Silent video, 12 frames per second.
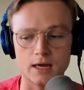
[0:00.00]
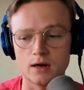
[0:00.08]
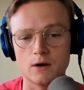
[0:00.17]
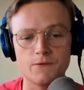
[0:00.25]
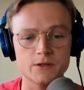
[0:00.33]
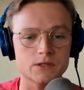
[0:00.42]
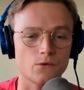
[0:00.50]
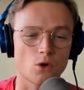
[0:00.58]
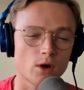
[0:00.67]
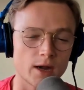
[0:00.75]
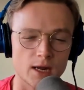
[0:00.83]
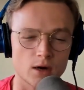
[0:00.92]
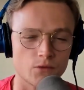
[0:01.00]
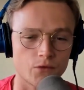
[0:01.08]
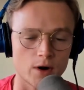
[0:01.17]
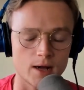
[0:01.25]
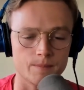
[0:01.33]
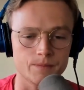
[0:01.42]
An offensive coordinator
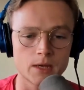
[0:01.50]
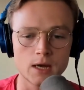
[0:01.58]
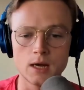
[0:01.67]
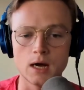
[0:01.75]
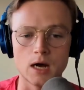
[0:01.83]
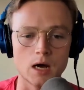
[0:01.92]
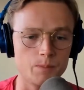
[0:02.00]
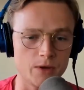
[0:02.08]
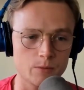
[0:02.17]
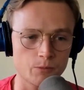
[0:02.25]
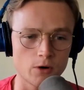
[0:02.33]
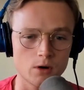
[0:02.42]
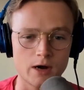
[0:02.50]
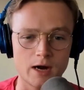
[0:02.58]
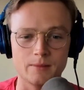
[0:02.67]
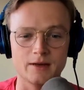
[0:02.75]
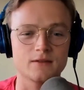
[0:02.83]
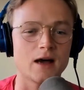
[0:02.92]
from a big program
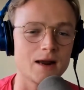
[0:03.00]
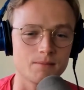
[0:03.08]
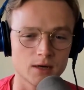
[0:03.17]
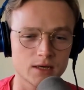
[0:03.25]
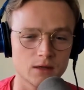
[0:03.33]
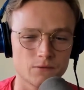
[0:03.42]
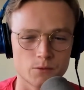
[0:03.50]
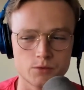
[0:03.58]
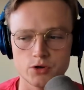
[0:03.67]
like Todd Munkin from